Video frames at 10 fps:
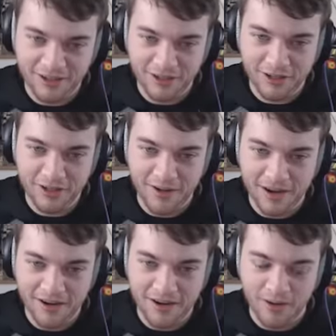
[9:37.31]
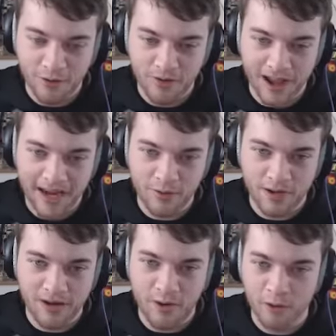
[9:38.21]
little do I know, I
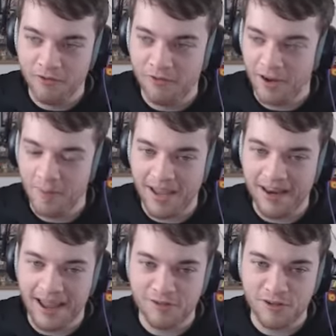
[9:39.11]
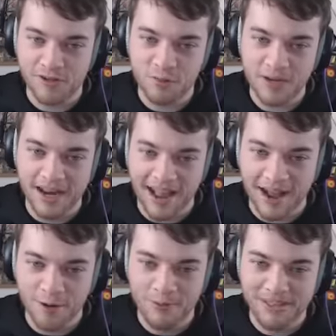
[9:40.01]
don't get a hold of him, and I have to tweet
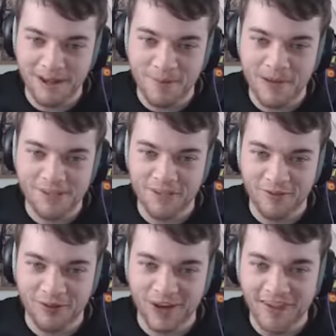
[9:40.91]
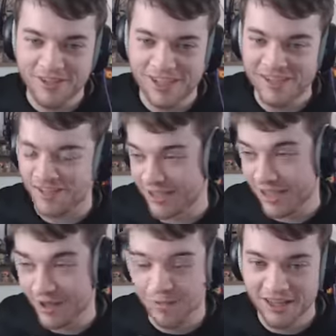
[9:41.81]
out a picture of our conversations
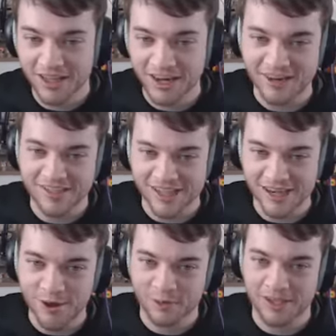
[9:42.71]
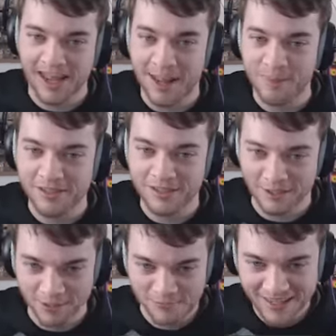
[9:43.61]
because I thought it was hilarious because I knew it was going to happen
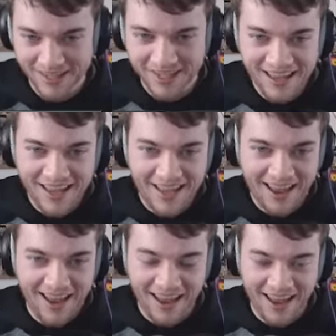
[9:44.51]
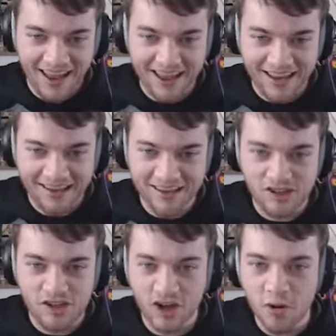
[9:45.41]
too. And
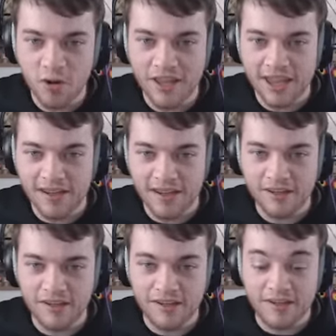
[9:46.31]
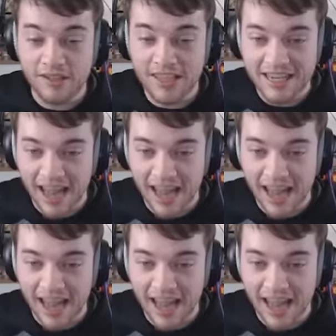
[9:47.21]
Joe then D